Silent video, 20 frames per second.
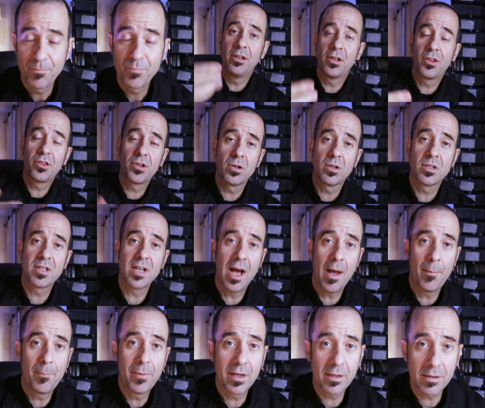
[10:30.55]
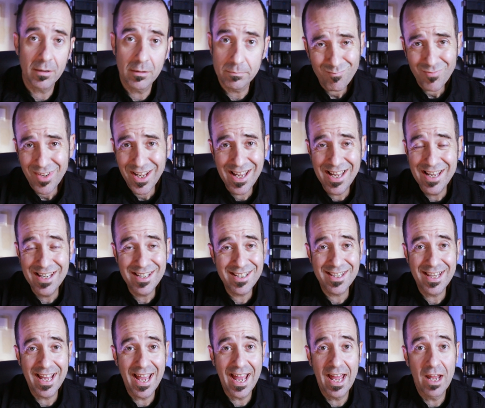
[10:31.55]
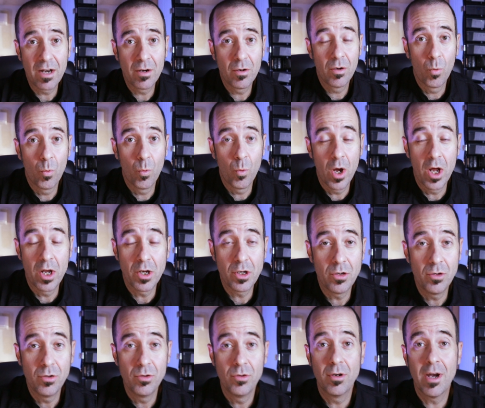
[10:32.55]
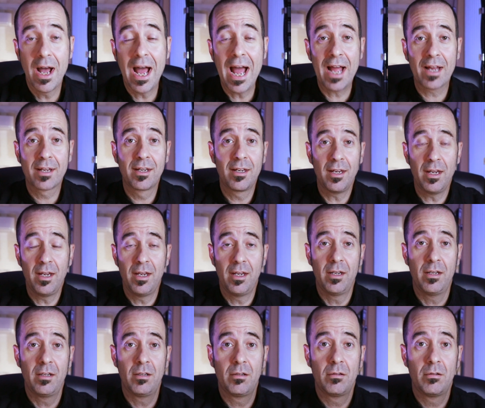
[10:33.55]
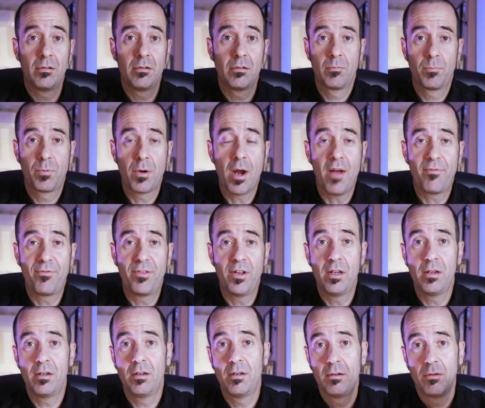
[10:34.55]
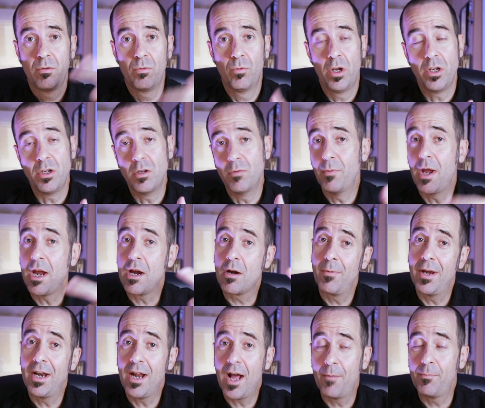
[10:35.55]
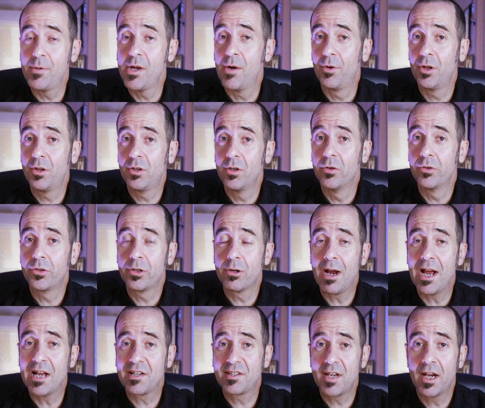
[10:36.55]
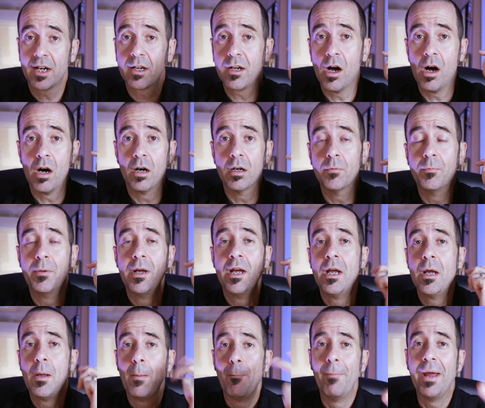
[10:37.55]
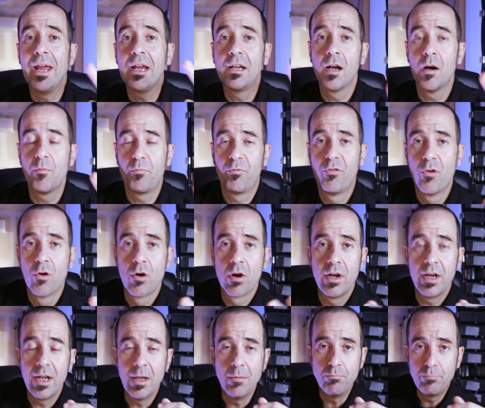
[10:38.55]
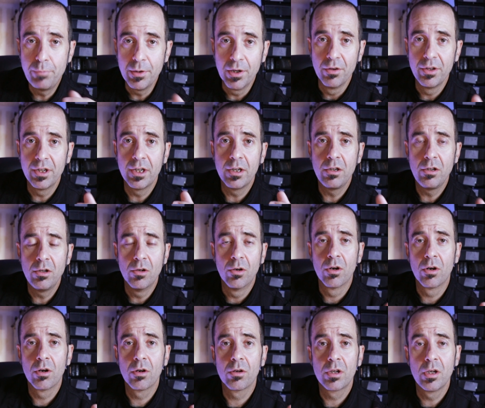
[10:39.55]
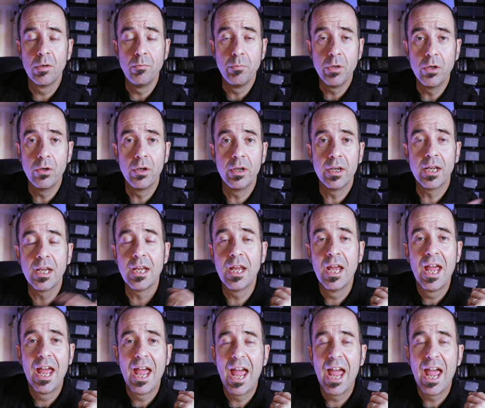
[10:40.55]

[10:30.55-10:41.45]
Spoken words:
And the third topic is that what you lack in profit, what you may or may not be able to do with your asset column, make up for it in building your community.